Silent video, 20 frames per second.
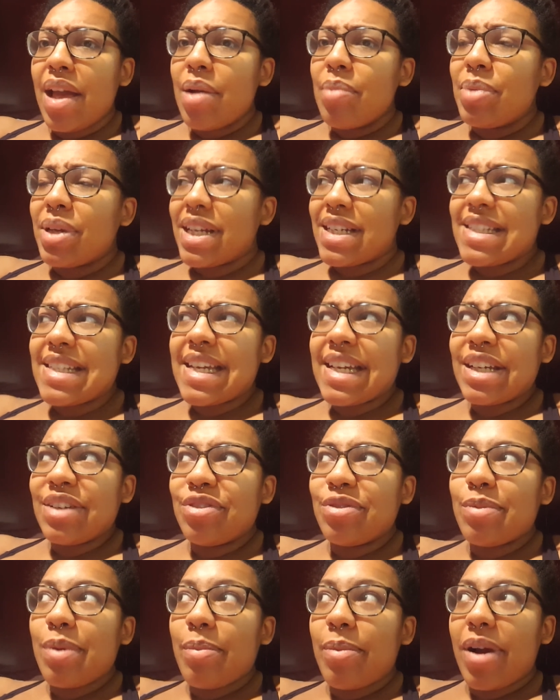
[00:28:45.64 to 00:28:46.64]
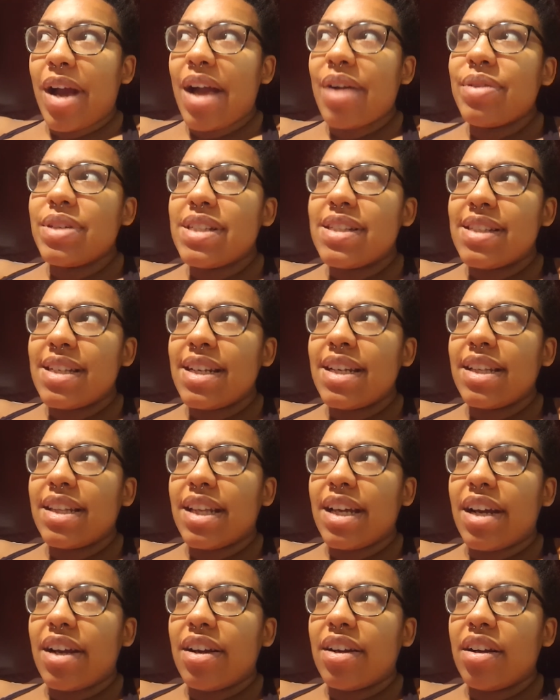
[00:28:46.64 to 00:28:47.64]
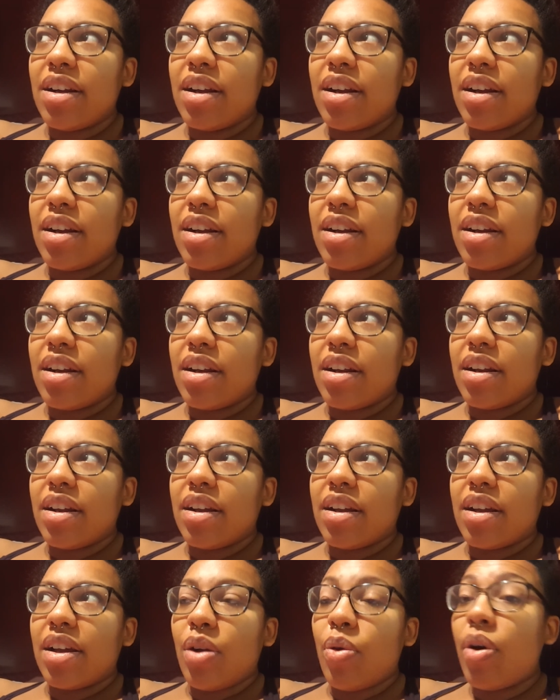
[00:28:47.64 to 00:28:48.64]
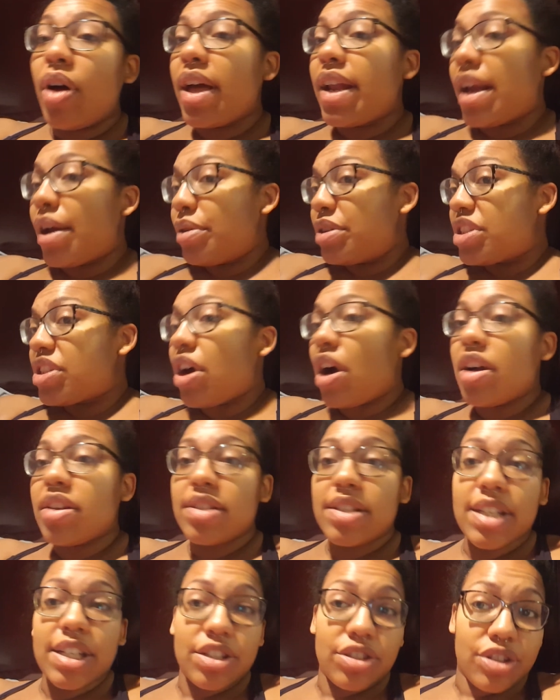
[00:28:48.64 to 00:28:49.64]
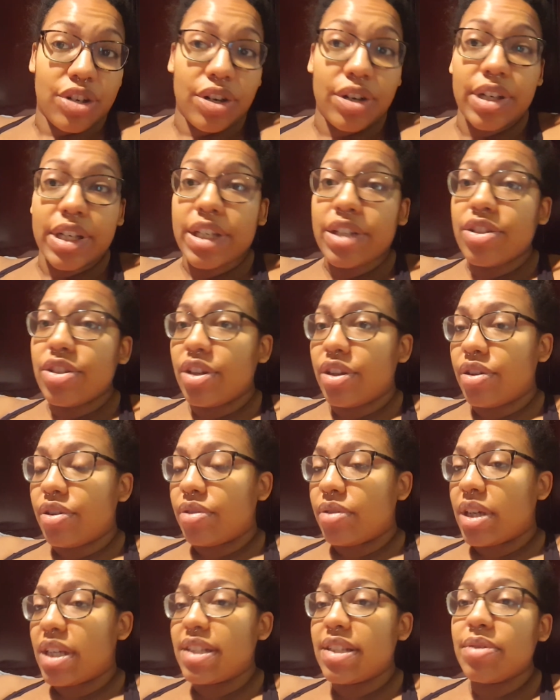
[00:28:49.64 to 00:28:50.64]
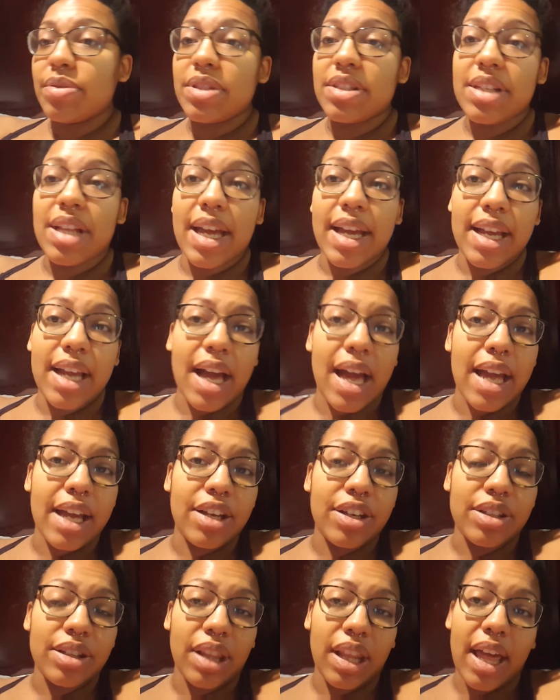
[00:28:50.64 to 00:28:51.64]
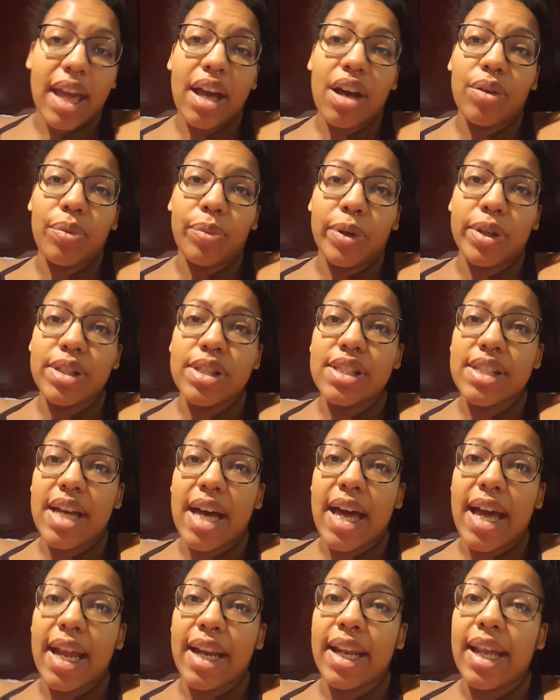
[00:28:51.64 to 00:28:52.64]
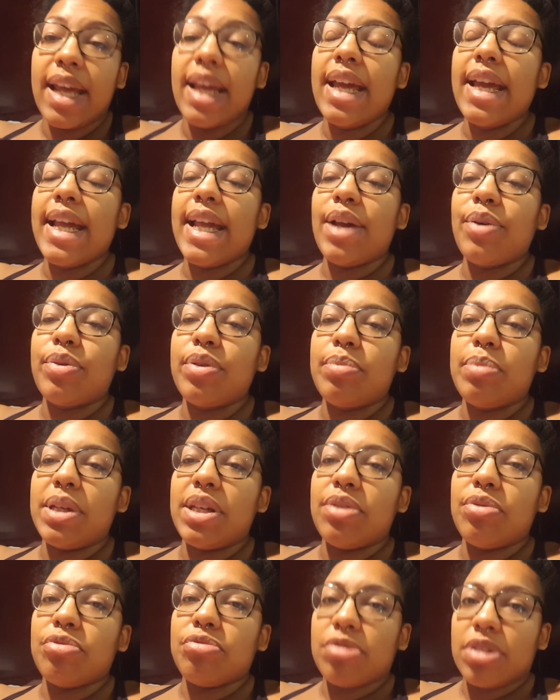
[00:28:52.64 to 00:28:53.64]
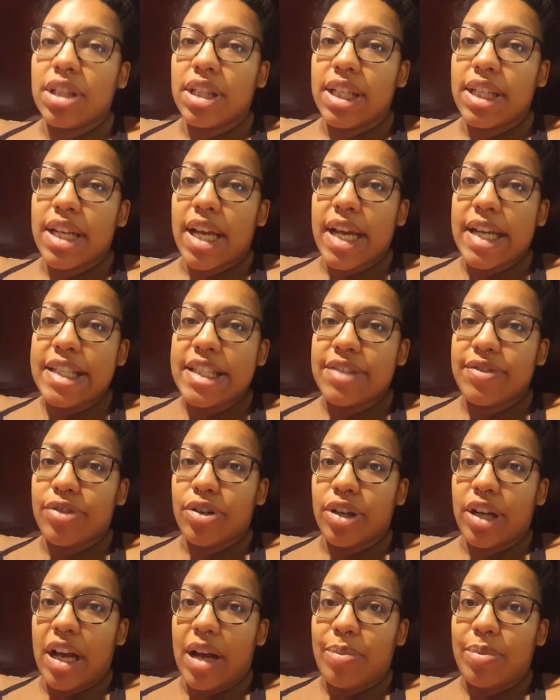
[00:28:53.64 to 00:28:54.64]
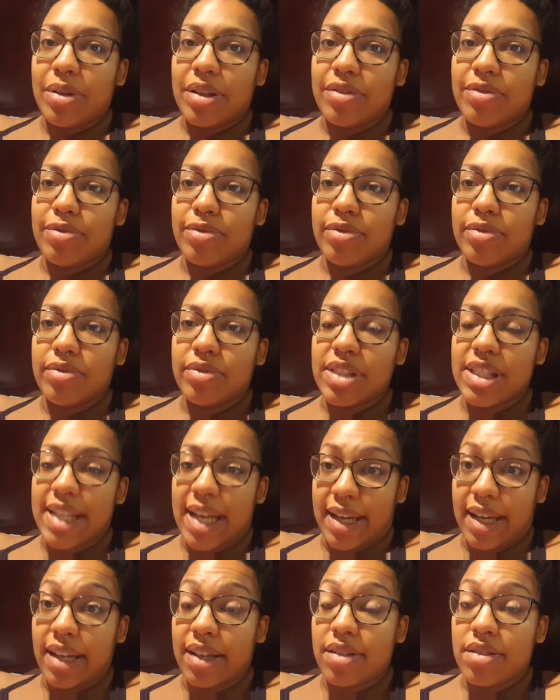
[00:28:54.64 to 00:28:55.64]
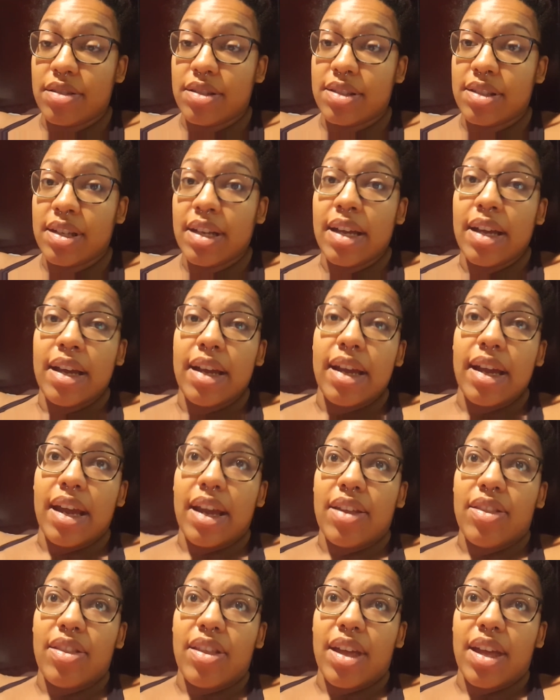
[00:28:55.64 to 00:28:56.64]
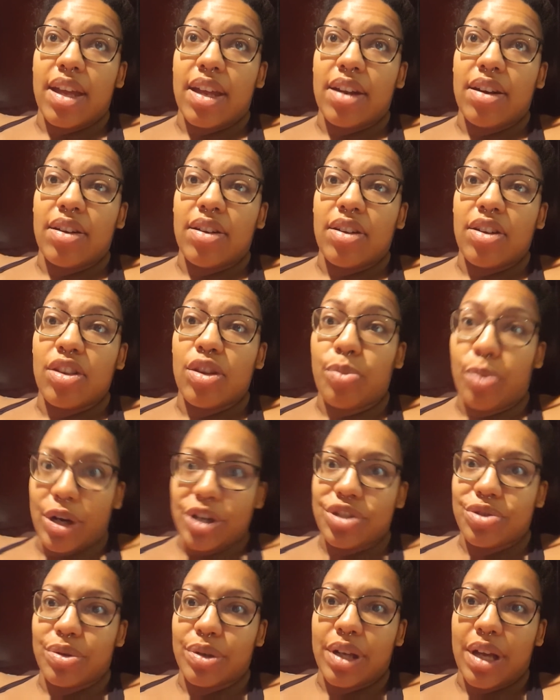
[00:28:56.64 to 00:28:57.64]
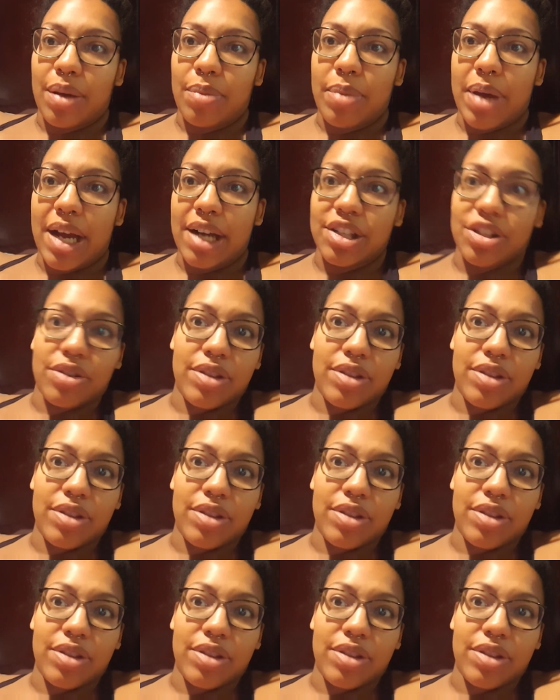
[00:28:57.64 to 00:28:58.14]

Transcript: Because I can remember I was sitting there, well, and I was tossing and turning too, because it was like I could lay on one side, it would be really nice for a couple of seconds, and then the pressure would come back.